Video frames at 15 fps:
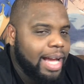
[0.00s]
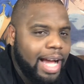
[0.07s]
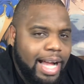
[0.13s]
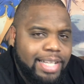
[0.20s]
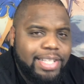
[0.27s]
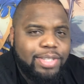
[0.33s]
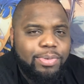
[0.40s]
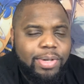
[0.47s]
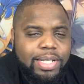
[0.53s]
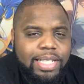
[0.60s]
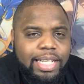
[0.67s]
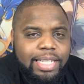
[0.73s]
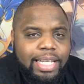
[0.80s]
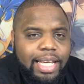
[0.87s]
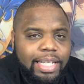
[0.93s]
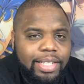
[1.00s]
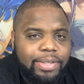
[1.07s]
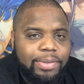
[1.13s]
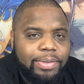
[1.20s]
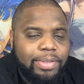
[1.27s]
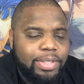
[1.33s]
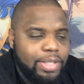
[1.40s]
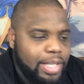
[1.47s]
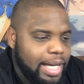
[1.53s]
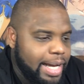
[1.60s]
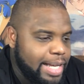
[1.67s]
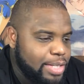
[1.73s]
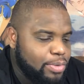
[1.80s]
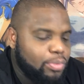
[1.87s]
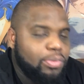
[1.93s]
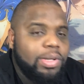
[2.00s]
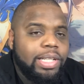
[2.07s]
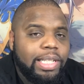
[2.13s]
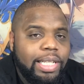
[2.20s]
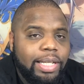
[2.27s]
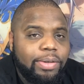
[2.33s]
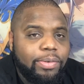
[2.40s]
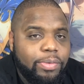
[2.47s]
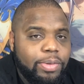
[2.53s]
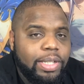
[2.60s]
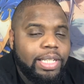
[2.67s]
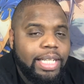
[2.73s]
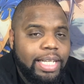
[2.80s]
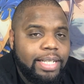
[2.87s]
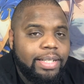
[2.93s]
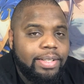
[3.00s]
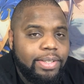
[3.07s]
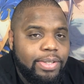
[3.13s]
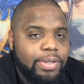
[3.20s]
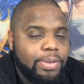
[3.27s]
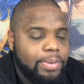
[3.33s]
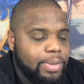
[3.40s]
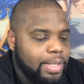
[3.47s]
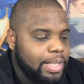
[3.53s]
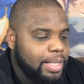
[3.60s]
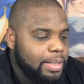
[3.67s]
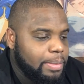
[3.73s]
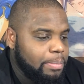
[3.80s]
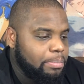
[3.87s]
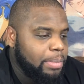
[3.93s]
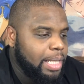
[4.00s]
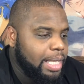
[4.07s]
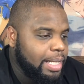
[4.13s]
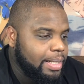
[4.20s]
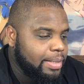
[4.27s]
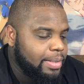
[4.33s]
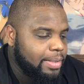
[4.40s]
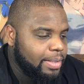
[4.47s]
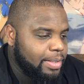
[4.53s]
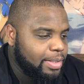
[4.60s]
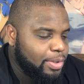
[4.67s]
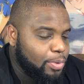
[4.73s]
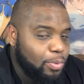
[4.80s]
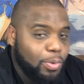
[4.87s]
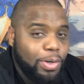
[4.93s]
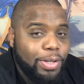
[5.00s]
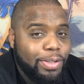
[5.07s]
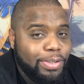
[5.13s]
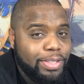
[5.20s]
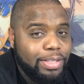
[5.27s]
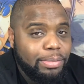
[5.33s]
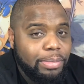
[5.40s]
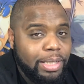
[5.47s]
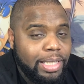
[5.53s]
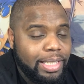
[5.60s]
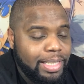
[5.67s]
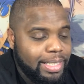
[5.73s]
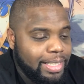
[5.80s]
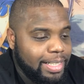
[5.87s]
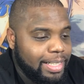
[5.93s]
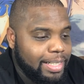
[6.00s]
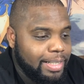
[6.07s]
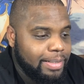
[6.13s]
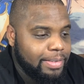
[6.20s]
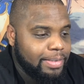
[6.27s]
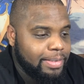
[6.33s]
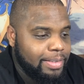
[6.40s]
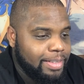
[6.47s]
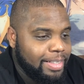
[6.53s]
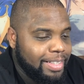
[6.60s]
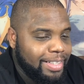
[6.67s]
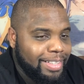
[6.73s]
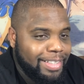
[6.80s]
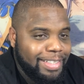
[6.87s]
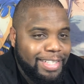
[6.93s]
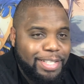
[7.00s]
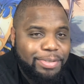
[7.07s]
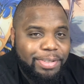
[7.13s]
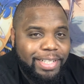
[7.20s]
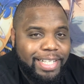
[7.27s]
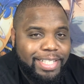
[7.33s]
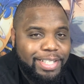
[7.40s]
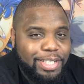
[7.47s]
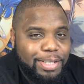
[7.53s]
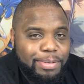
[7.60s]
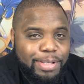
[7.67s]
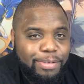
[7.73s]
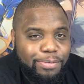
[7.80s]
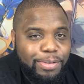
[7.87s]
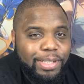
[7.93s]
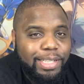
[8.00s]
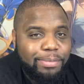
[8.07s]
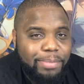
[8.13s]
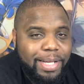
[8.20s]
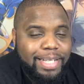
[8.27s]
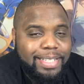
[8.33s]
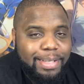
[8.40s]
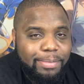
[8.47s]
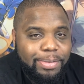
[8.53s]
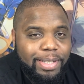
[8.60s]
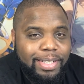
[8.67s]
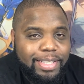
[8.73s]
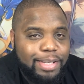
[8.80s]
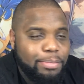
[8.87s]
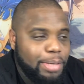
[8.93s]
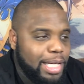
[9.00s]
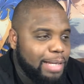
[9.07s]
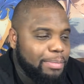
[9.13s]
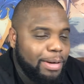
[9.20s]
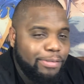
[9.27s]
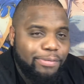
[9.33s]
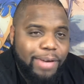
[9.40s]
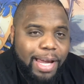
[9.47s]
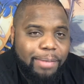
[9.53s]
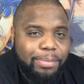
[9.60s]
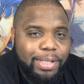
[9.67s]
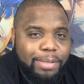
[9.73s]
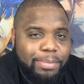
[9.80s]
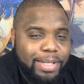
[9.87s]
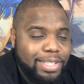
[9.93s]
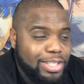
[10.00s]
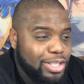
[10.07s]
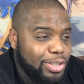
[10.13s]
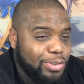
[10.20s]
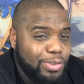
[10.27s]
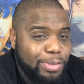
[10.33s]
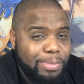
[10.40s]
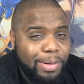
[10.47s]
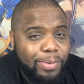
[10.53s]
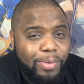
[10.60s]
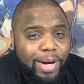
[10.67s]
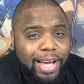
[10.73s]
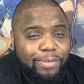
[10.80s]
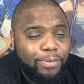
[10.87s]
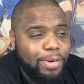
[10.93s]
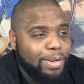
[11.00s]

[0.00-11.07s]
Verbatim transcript: I just want to say thank you. You guys really, really do mean the world to me. Uh, these relationships have really meant something to me and my family, my children, my wife.